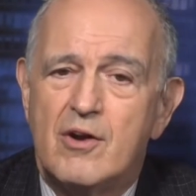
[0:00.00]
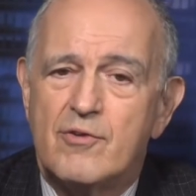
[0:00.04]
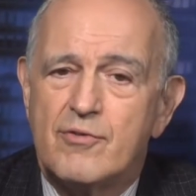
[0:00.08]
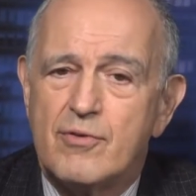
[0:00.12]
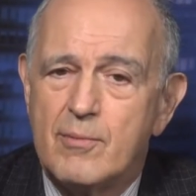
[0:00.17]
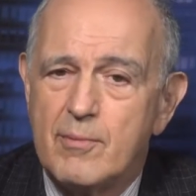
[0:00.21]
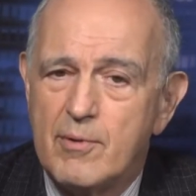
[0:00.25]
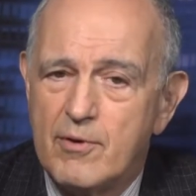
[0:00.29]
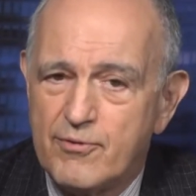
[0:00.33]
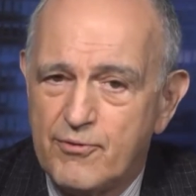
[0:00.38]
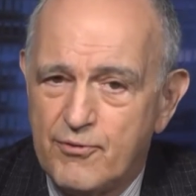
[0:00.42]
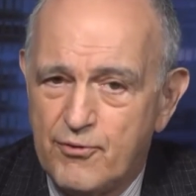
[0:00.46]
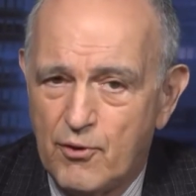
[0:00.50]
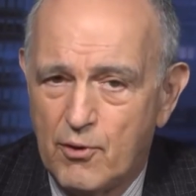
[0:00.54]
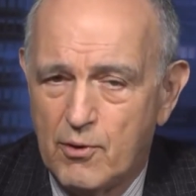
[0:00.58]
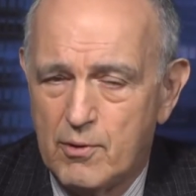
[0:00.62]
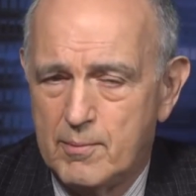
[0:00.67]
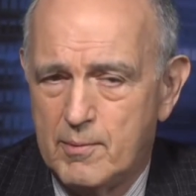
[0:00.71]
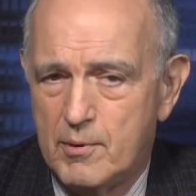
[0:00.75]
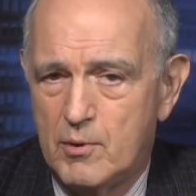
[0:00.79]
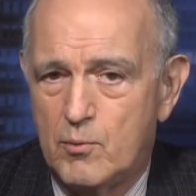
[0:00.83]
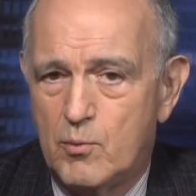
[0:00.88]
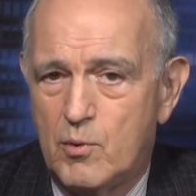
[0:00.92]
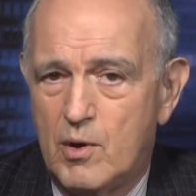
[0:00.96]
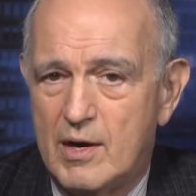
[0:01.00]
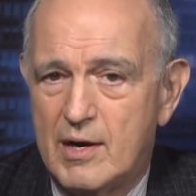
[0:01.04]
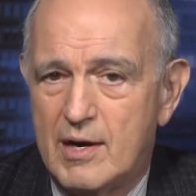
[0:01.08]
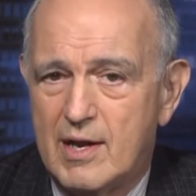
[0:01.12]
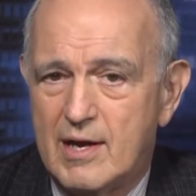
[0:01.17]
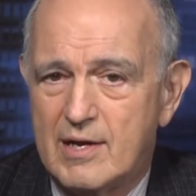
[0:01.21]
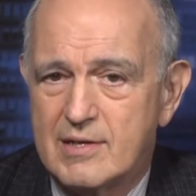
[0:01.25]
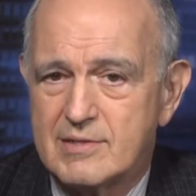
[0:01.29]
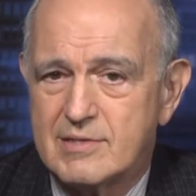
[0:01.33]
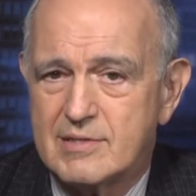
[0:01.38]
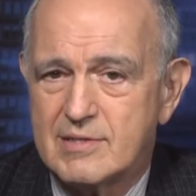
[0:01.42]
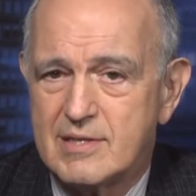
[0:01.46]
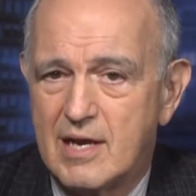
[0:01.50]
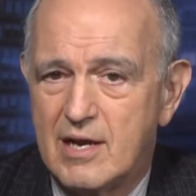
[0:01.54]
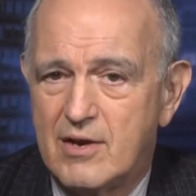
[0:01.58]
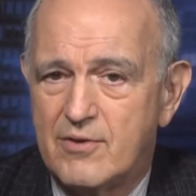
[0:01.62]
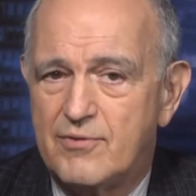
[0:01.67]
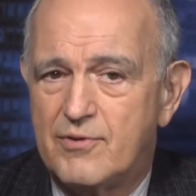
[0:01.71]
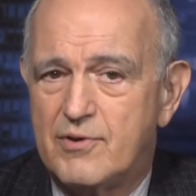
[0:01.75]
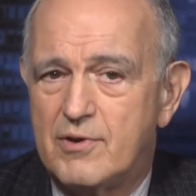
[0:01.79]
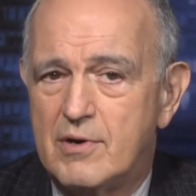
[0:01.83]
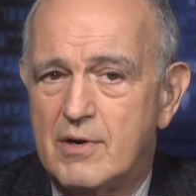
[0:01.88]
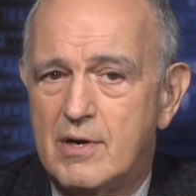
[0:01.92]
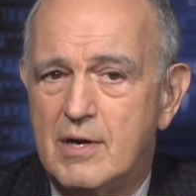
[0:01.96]
from a former White House
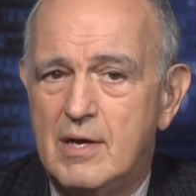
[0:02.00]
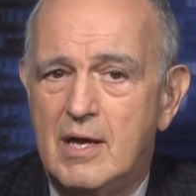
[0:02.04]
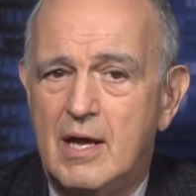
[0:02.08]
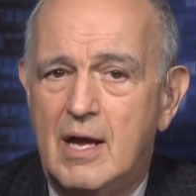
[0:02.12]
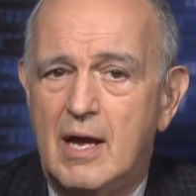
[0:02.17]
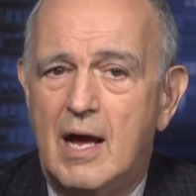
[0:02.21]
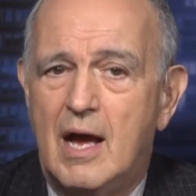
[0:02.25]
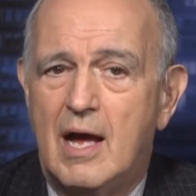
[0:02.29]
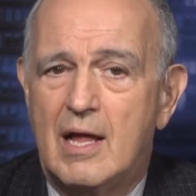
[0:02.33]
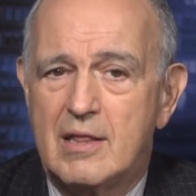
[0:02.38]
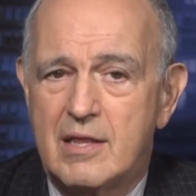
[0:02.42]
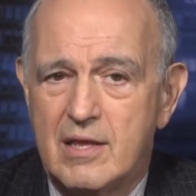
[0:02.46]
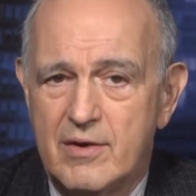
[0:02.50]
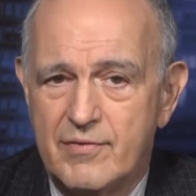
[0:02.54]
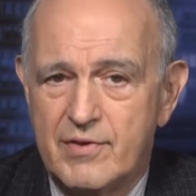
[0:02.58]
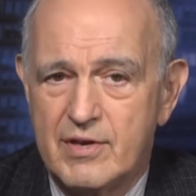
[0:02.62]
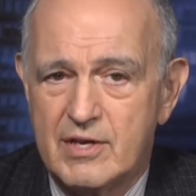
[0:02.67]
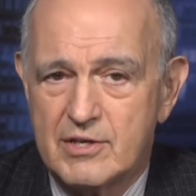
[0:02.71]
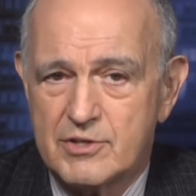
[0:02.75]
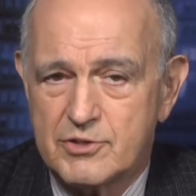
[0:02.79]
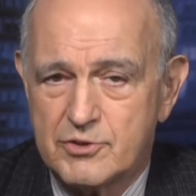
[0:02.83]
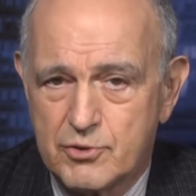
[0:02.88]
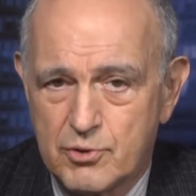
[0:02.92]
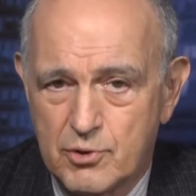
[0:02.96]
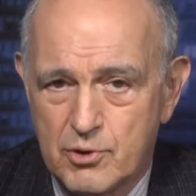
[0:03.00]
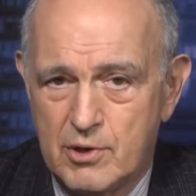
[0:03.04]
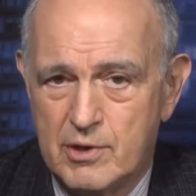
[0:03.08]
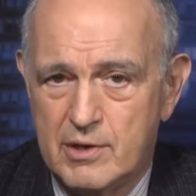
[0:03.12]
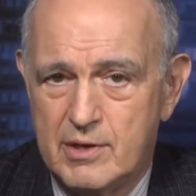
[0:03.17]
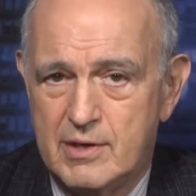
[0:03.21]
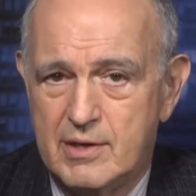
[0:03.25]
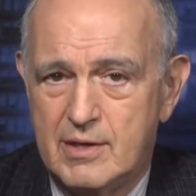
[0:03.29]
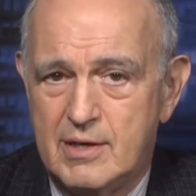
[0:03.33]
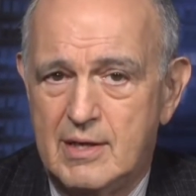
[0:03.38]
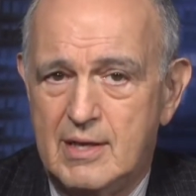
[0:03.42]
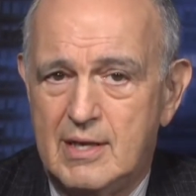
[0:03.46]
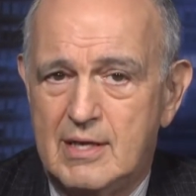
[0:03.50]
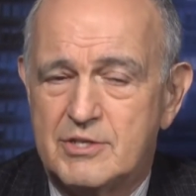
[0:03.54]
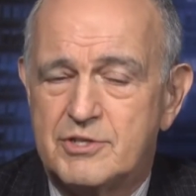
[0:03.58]
staffer, Olivia Troy.